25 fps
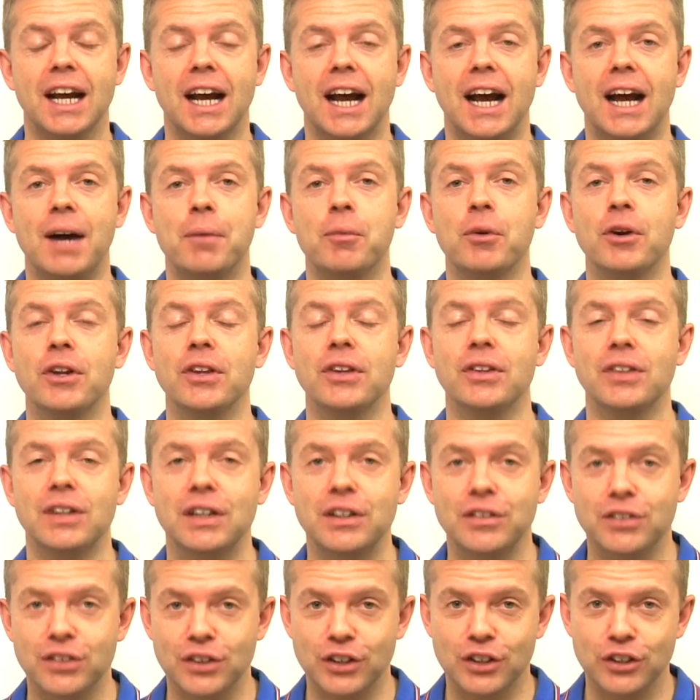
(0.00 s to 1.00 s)
And one of the
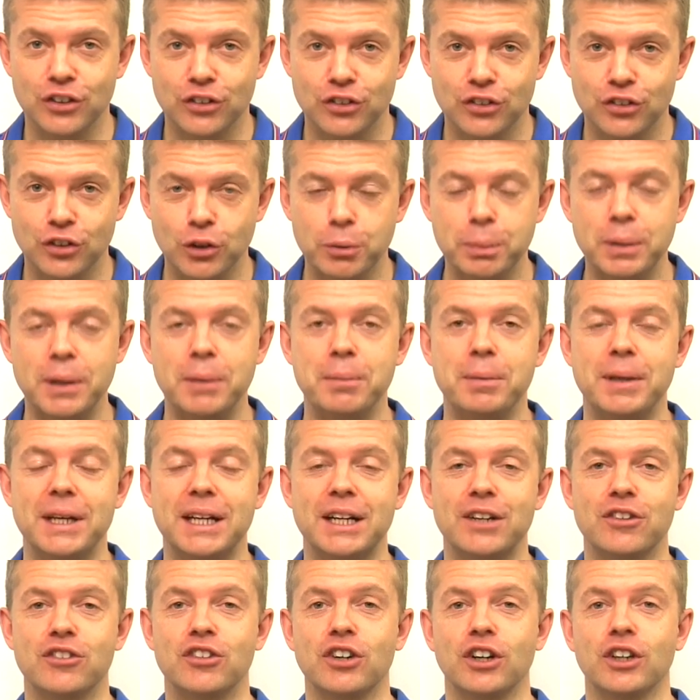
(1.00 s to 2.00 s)
things that can stop it
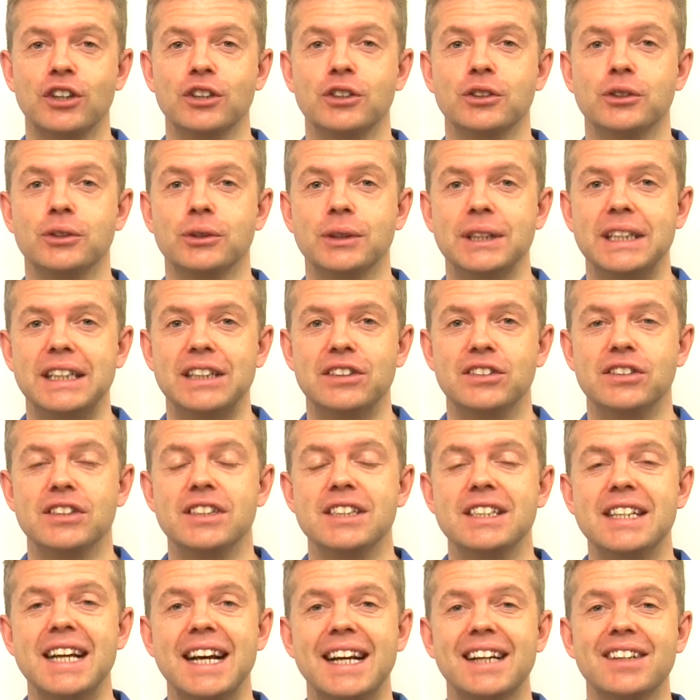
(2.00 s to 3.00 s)
being a juggernaut is
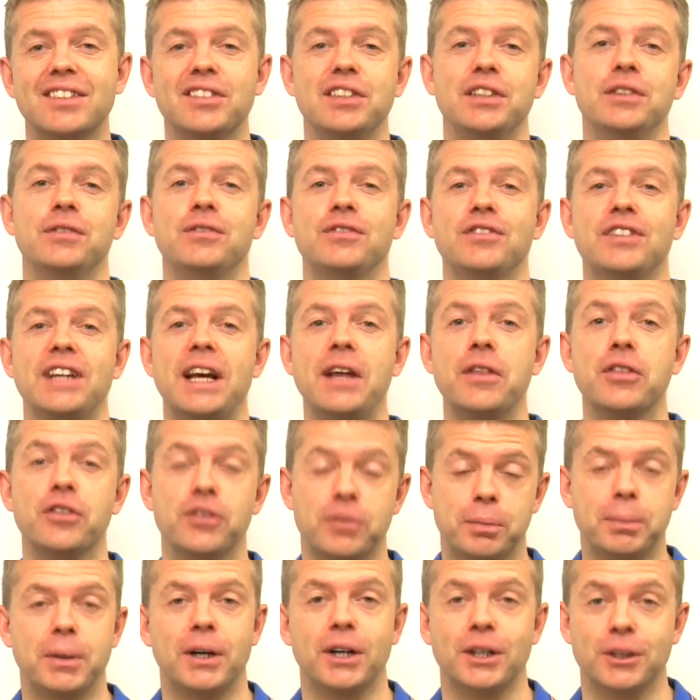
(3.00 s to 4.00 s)
negative death
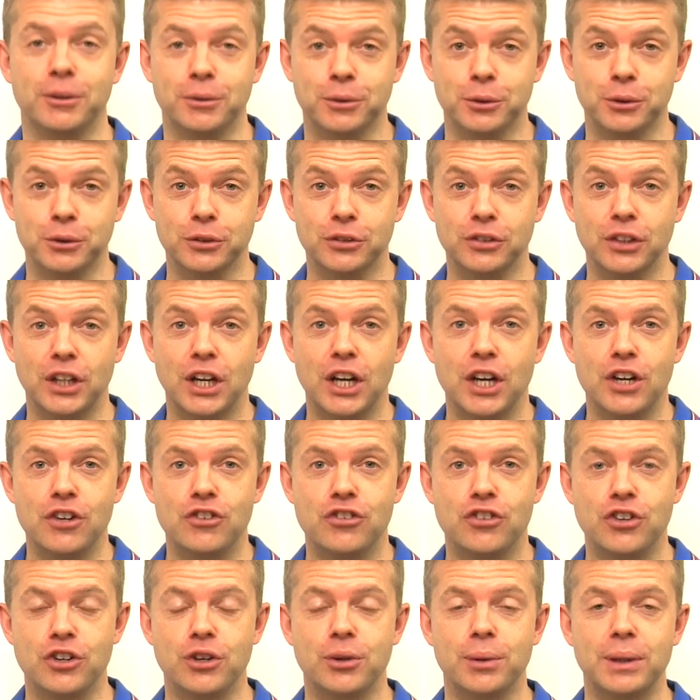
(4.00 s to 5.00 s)
spirals
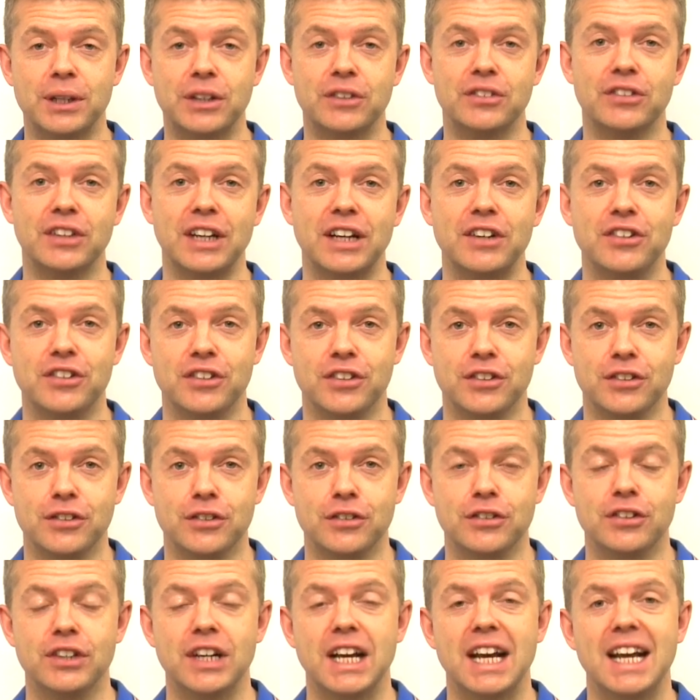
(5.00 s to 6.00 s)
during
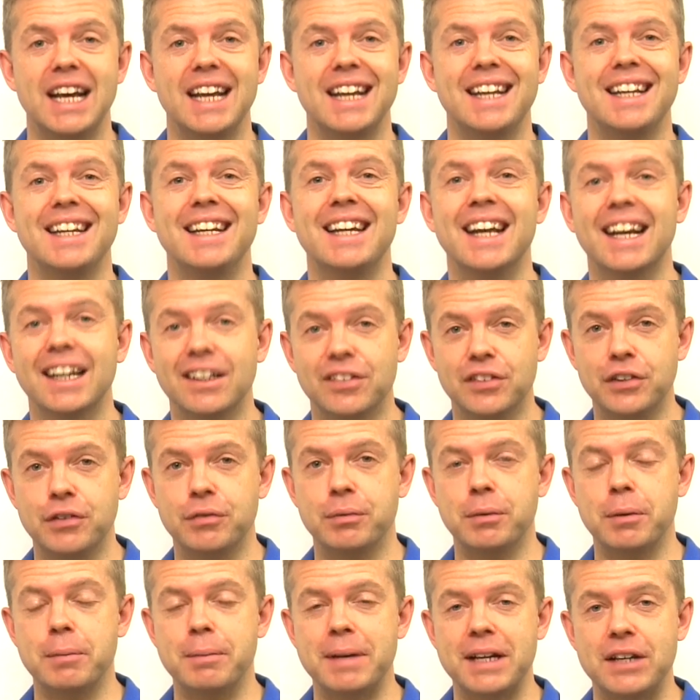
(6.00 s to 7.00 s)
sessions.
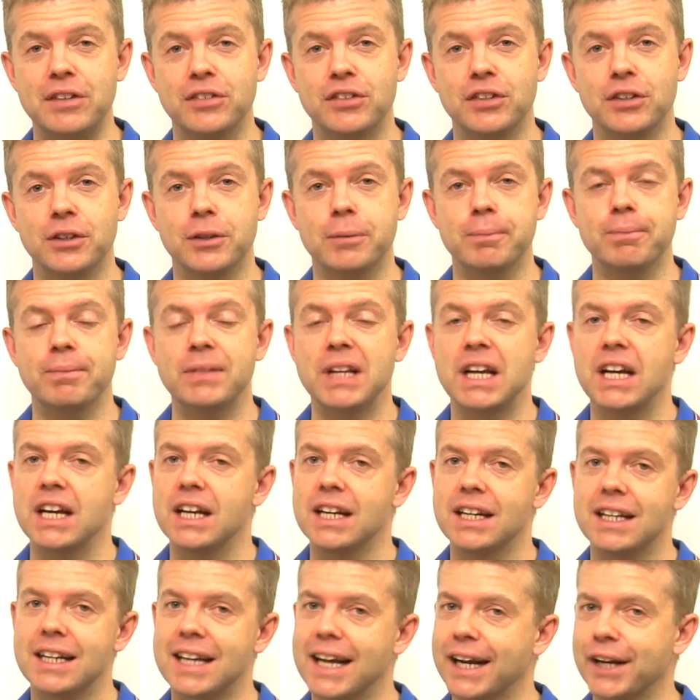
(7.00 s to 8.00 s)
Negative momentum,
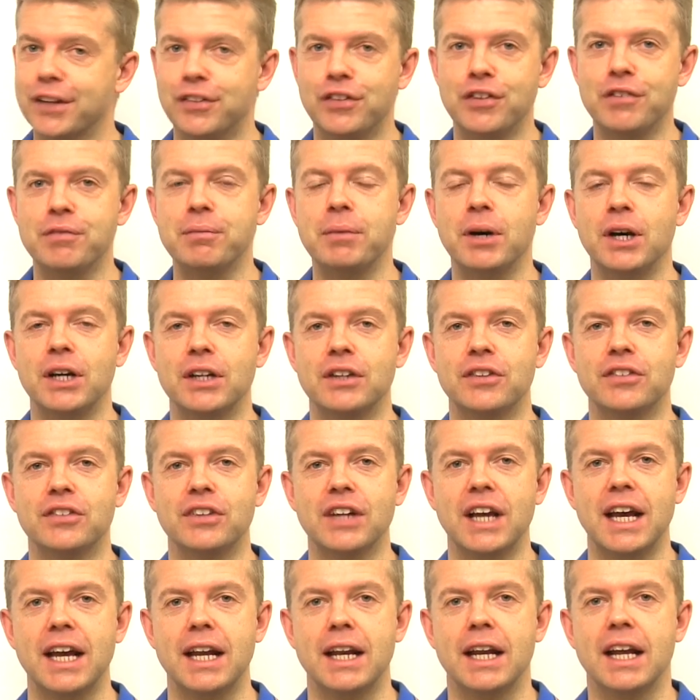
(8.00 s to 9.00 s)
negative
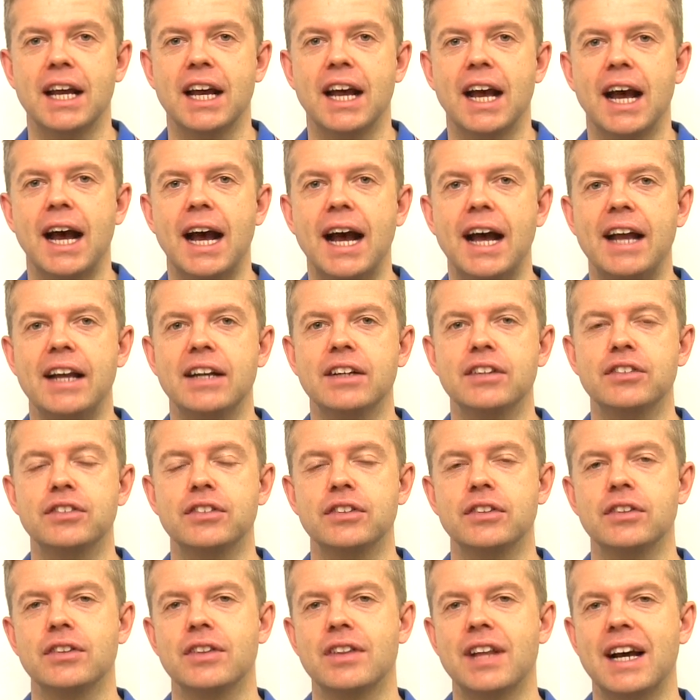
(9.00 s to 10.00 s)
mindset,
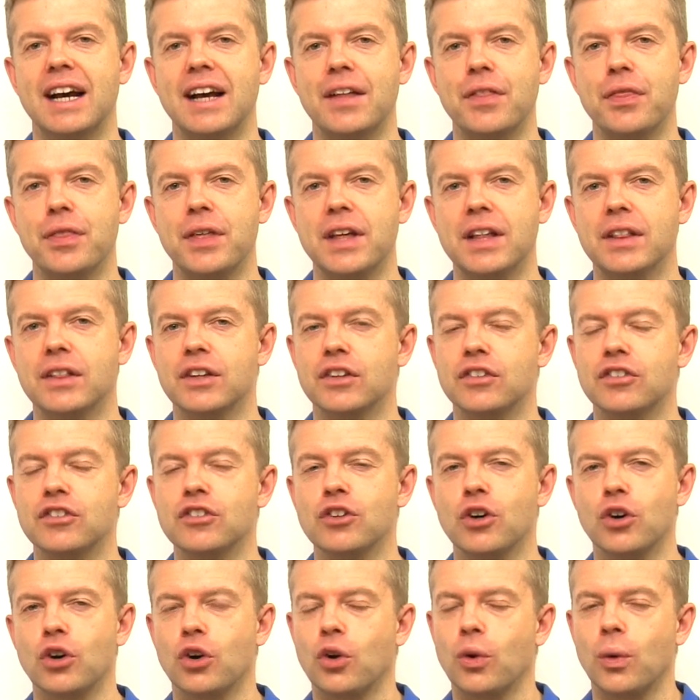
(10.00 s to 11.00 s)
and that thing that's
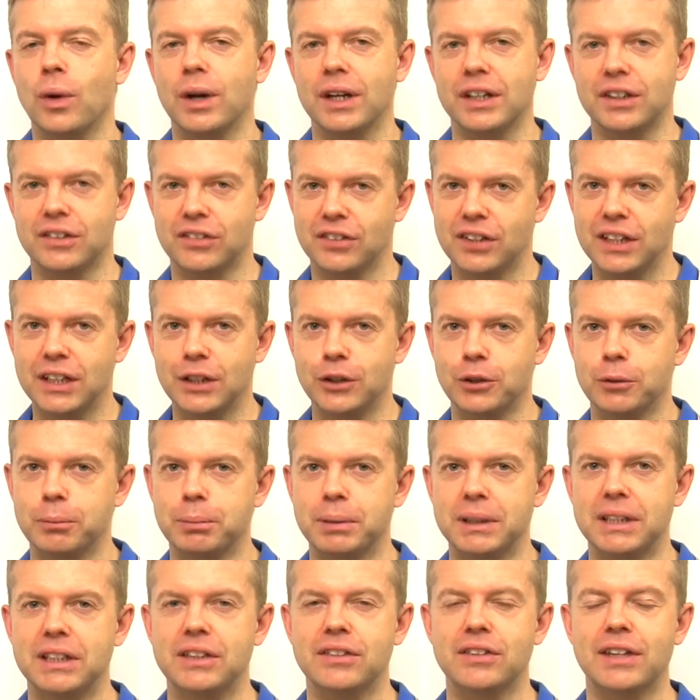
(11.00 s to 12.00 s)
not quite tilt,
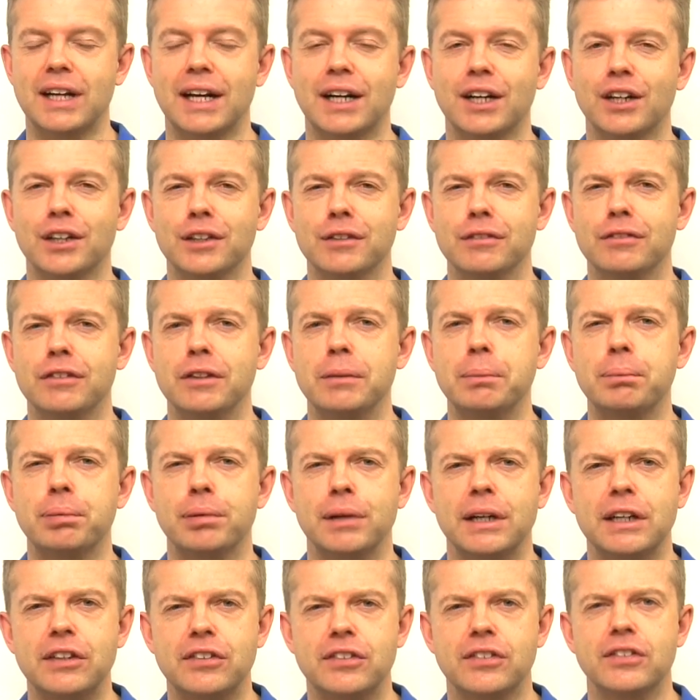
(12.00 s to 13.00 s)
but is that kind of
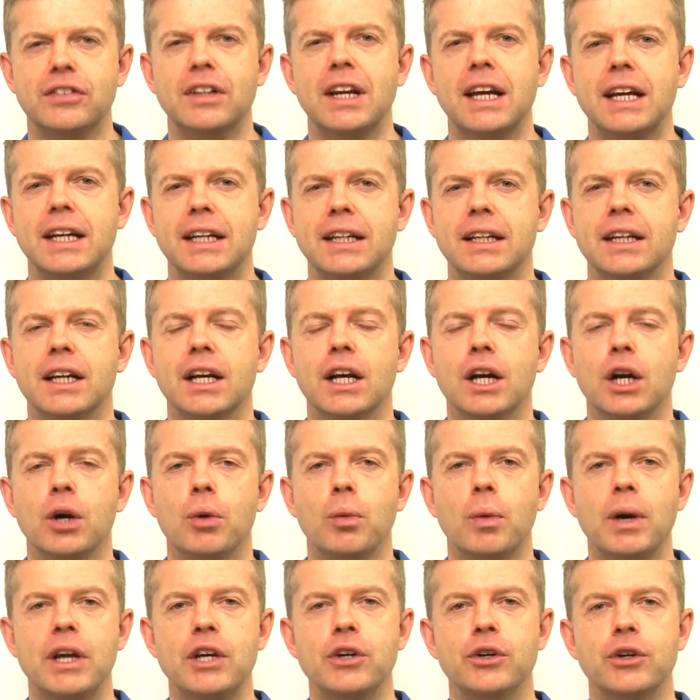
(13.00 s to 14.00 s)
depressed state
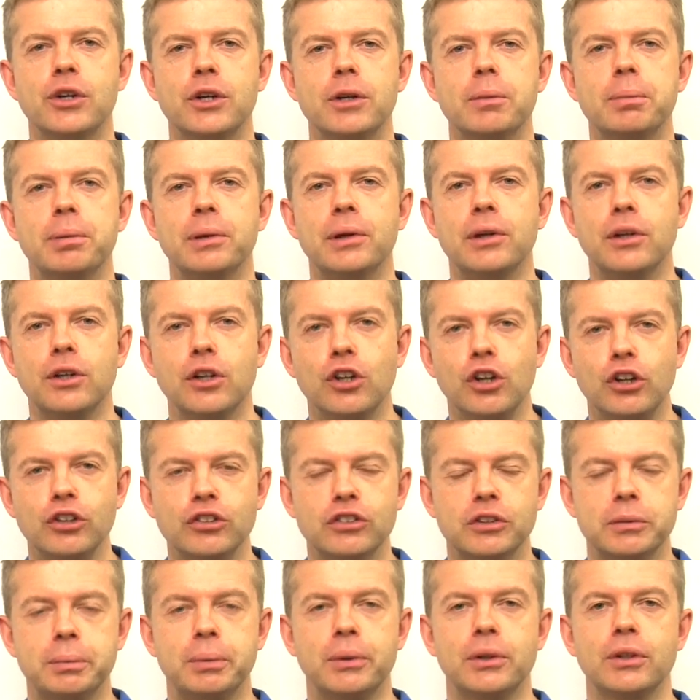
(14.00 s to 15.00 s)
where you're going to put
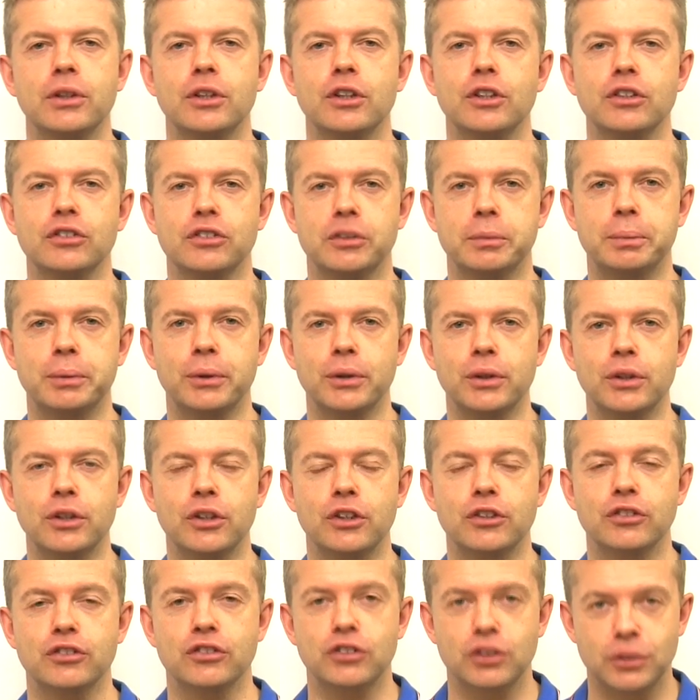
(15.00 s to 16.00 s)
loss upon loss upon
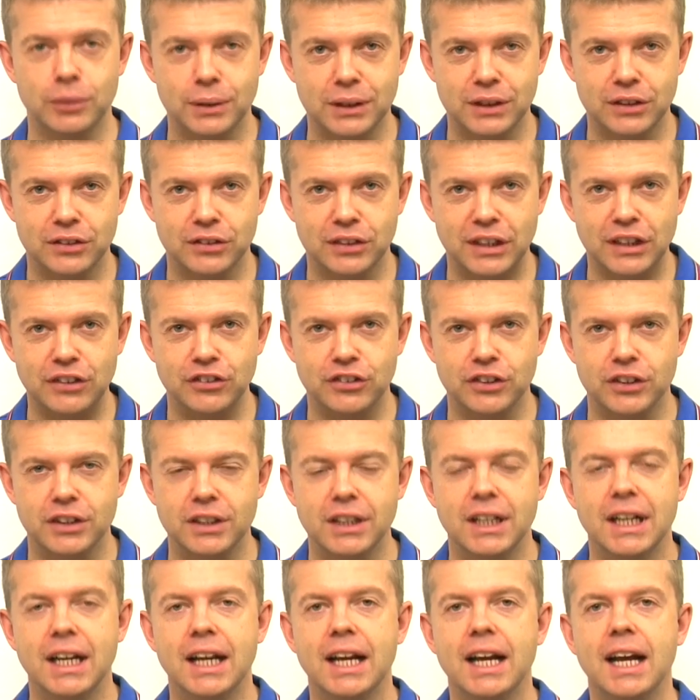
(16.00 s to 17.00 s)
loss during a
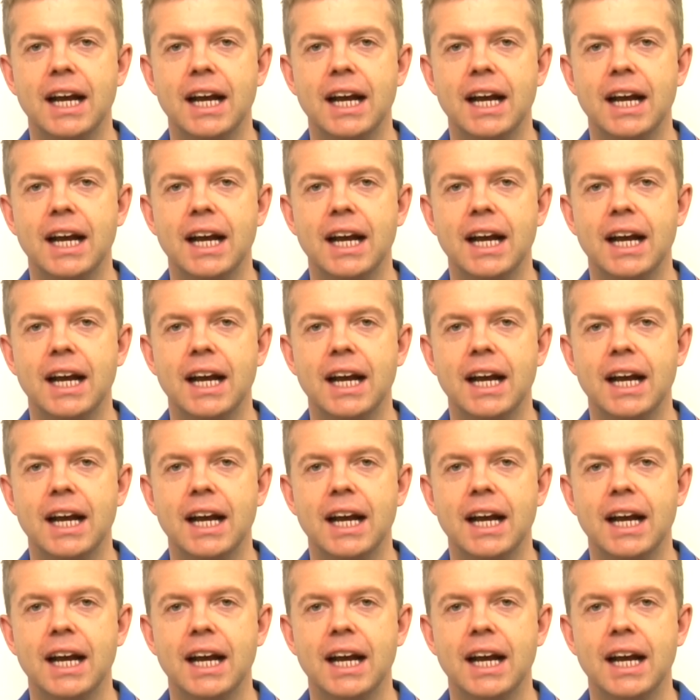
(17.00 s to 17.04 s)
session.